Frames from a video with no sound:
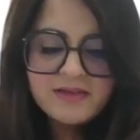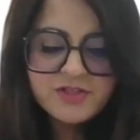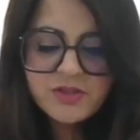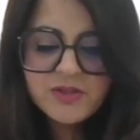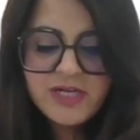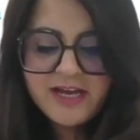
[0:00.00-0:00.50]
in
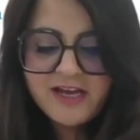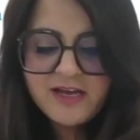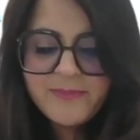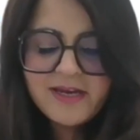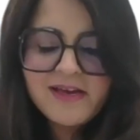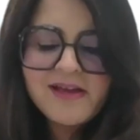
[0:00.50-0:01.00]

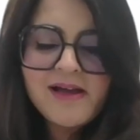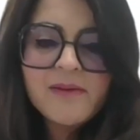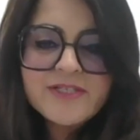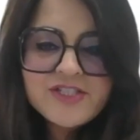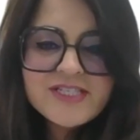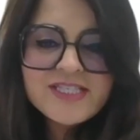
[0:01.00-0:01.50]
TrueLayer. But
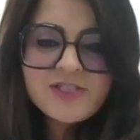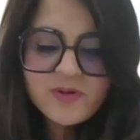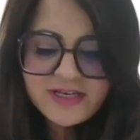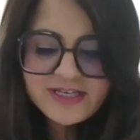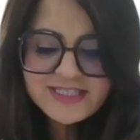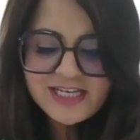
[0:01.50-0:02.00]
I was just
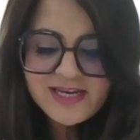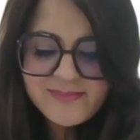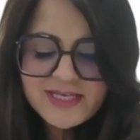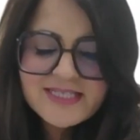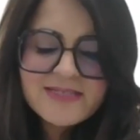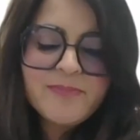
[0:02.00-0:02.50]
talking to him.
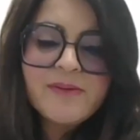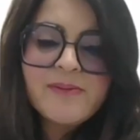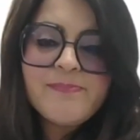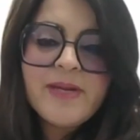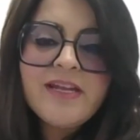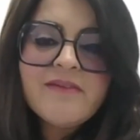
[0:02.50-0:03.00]
He's
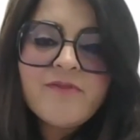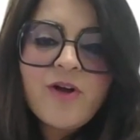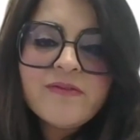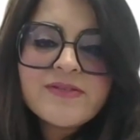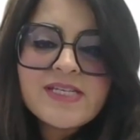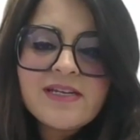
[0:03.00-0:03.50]
been
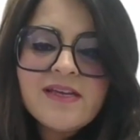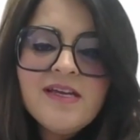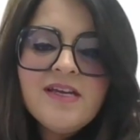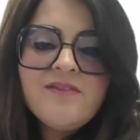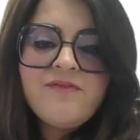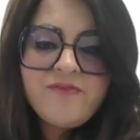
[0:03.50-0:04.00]
involved in
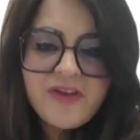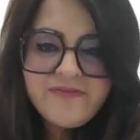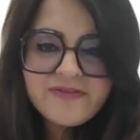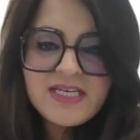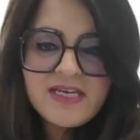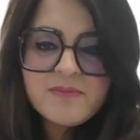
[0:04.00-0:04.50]

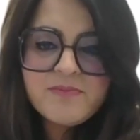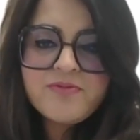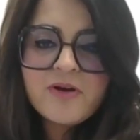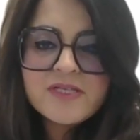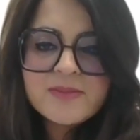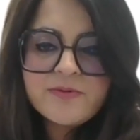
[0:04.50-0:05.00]
50
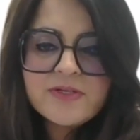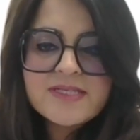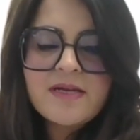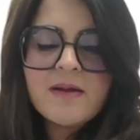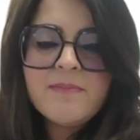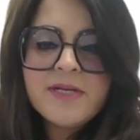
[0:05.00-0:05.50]

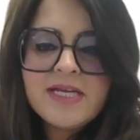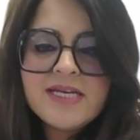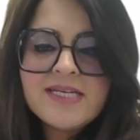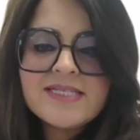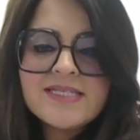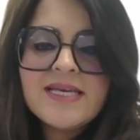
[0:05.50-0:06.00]
prosperous
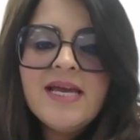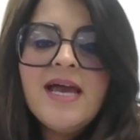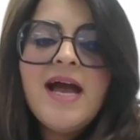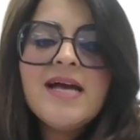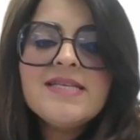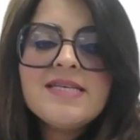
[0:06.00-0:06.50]
companies
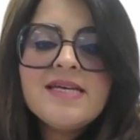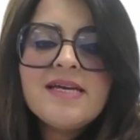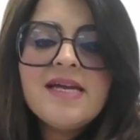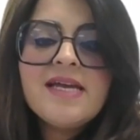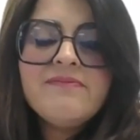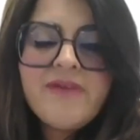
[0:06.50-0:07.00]
as
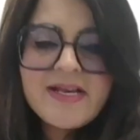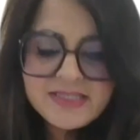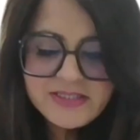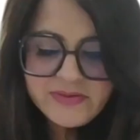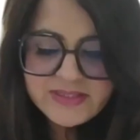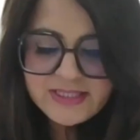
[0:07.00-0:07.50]
an
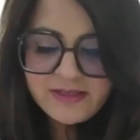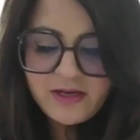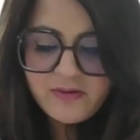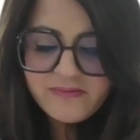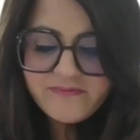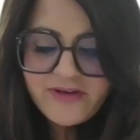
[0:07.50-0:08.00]
investor, as a
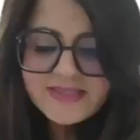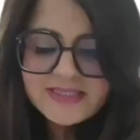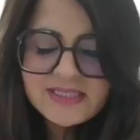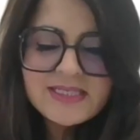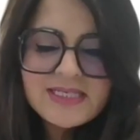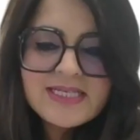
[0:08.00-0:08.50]

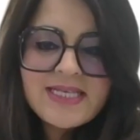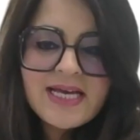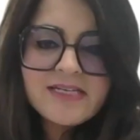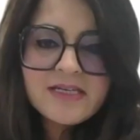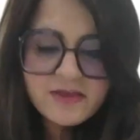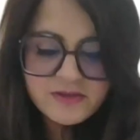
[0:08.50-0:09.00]
co-investor. He's
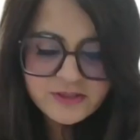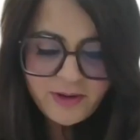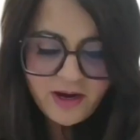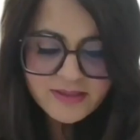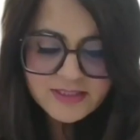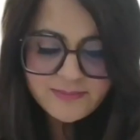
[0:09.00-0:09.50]
had a huge
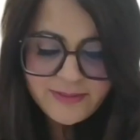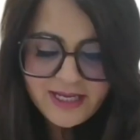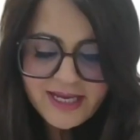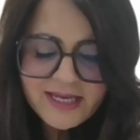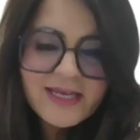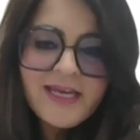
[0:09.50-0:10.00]
part to
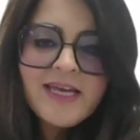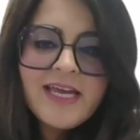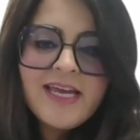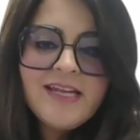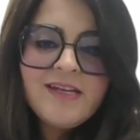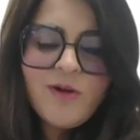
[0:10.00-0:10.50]
play
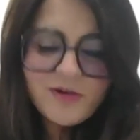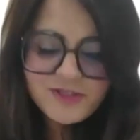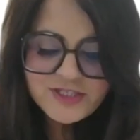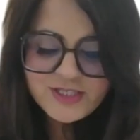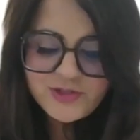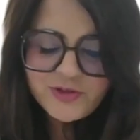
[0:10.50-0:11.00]
in not
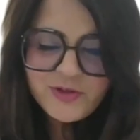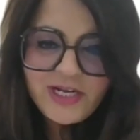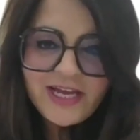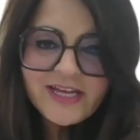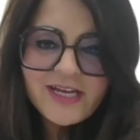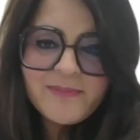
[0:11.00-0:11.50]
just
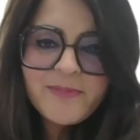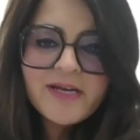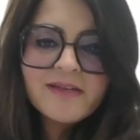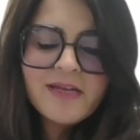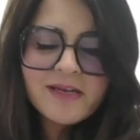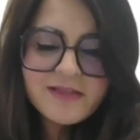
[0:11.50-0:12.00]
TrueLayer,
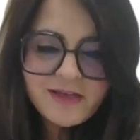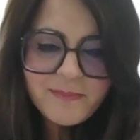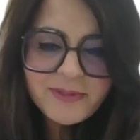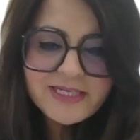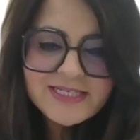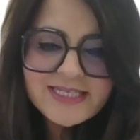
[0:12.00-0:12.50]
but the
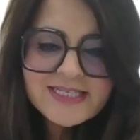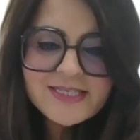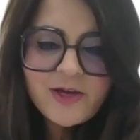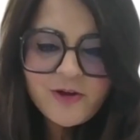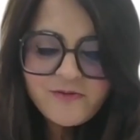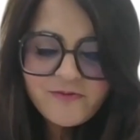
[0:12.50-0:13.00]
companies he's
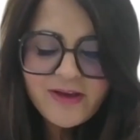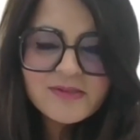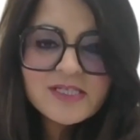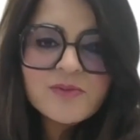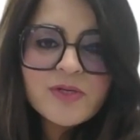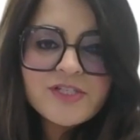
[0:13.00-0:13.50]

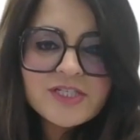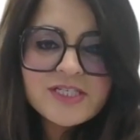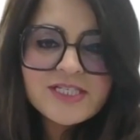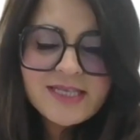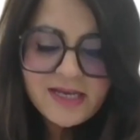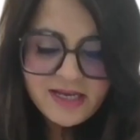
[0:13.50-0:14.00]
co-founded, which
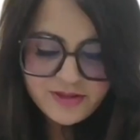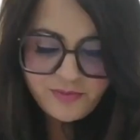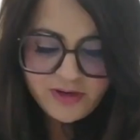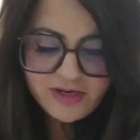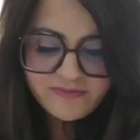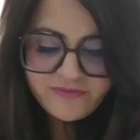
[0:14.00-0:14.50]
is
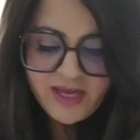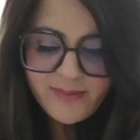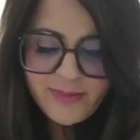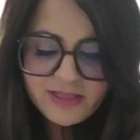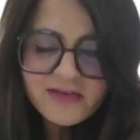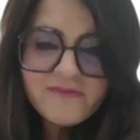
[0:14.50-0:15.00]
three of
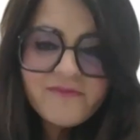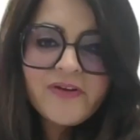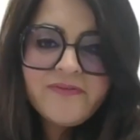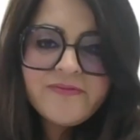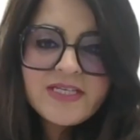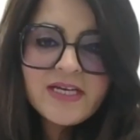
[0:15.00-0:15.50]
them, and then
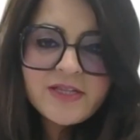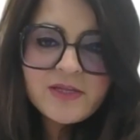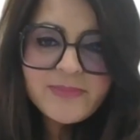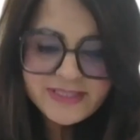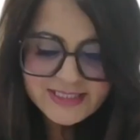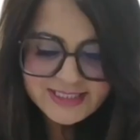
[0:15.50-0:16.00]
50
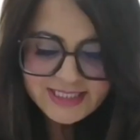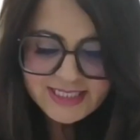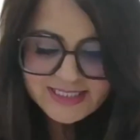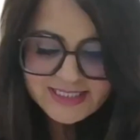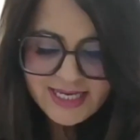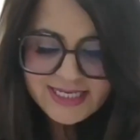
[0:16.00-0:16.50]
other
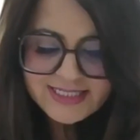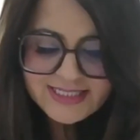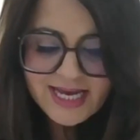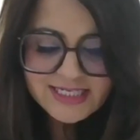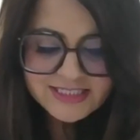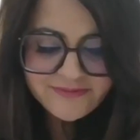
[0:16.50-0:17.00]
businesses that he's
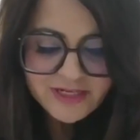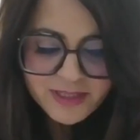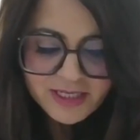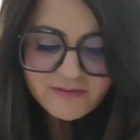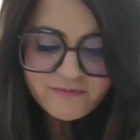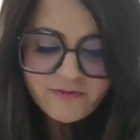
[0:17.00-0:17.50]
actively
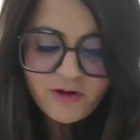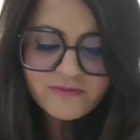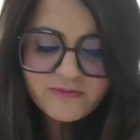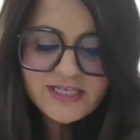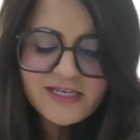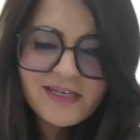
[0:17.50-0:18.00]
been
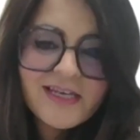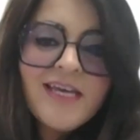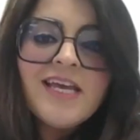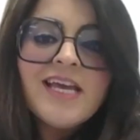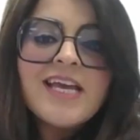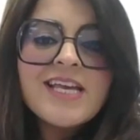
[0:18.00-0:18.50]
involved in.
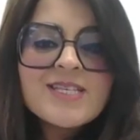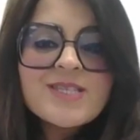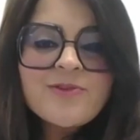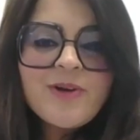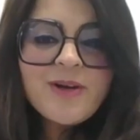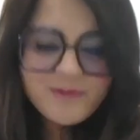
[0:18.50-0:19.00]
He's
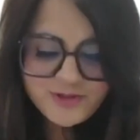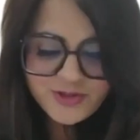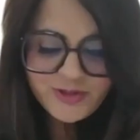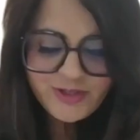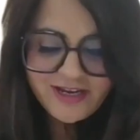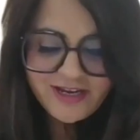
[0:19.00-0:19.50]
grown
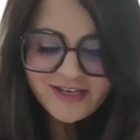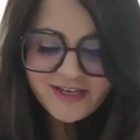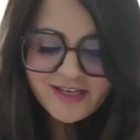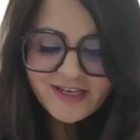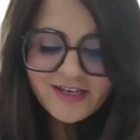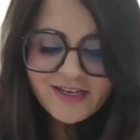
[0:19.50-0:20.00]

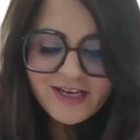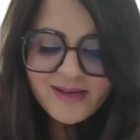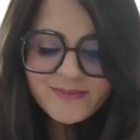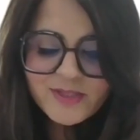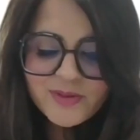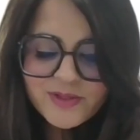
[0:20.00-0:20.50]
TrueLayer
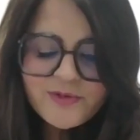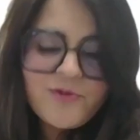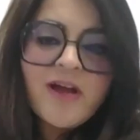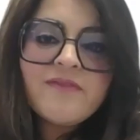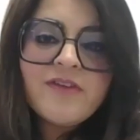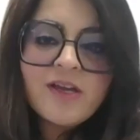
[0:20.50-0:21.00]
to a
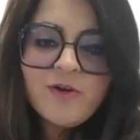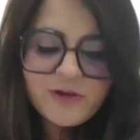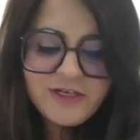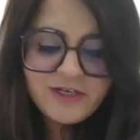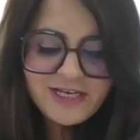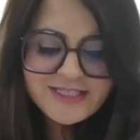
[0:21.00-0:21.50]
thriving
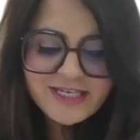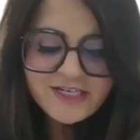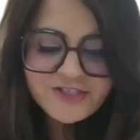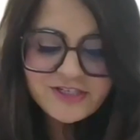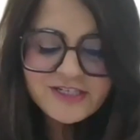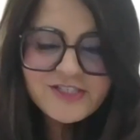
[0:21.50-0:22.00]

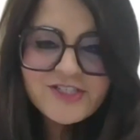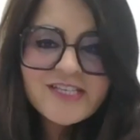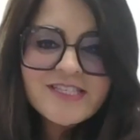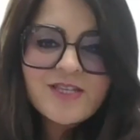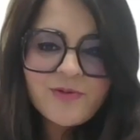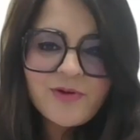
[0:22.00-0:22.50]
organization in
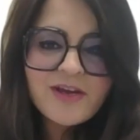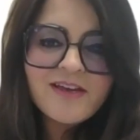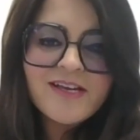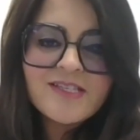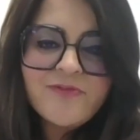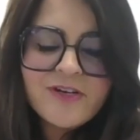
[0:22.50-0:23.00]
just 3
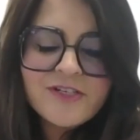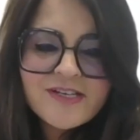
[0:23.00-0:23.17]
years.